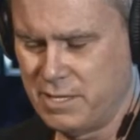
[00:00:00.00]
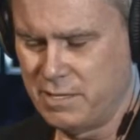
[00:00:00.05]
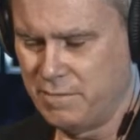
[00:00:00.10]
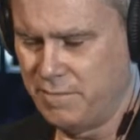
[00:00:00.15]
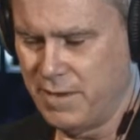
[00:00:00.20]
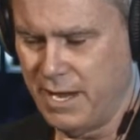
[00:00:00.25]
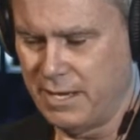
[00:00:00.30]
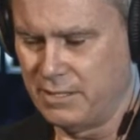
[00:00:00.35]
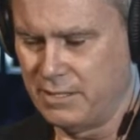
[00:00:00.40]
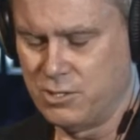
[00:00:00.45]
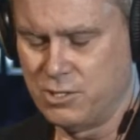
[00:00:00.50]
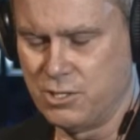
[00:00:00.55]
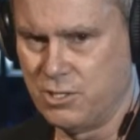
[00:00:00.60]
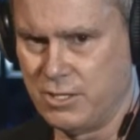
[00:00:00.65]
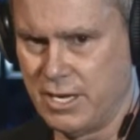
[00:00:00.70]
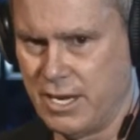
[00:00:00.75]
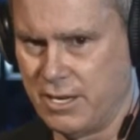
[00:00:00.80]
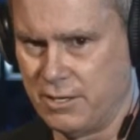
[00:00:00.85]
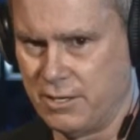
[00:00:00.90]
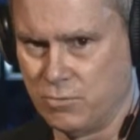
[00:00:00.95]
the fact that you
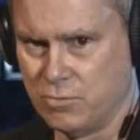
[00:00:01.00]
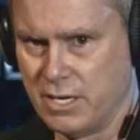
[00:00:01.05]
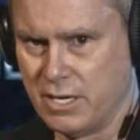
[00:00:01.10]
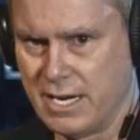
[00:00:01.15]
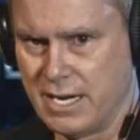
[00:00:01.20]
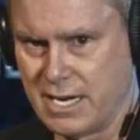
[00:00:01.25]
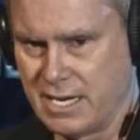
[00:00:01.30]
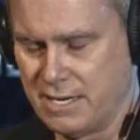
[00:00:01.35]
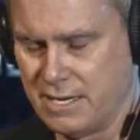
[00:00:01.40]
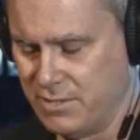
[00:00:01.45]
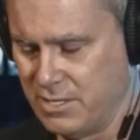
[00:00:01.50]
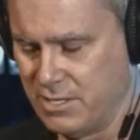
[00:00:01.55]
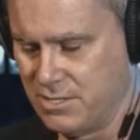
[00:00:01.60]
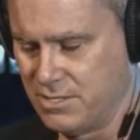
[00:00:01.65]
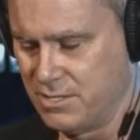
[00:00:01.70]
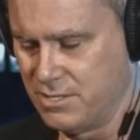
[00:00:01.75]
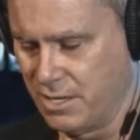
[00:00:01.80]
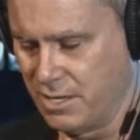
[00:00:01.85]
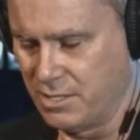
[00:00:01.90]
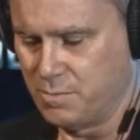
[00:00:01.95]
don't know how to run any of
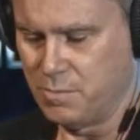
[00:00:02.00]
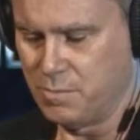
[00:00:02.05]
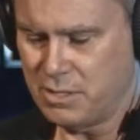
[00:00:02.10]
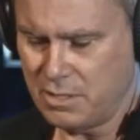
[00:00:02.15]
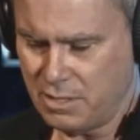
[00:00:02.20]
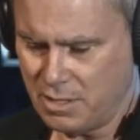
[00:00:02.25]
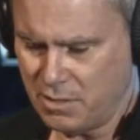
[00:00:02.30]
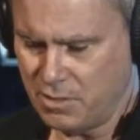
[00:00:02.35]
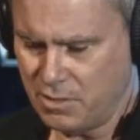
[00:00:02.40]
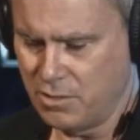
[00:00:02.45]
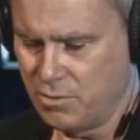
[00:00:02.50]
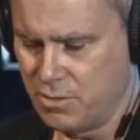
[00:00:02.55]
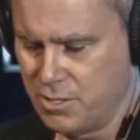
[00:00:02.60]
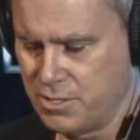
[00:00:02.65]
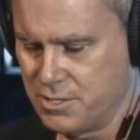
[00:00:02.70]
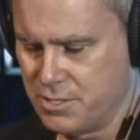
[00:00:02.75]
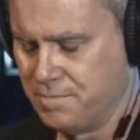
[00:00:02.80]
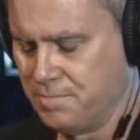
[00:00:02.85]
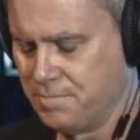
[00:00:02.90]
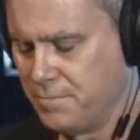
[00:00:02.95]
these things, but they're yours.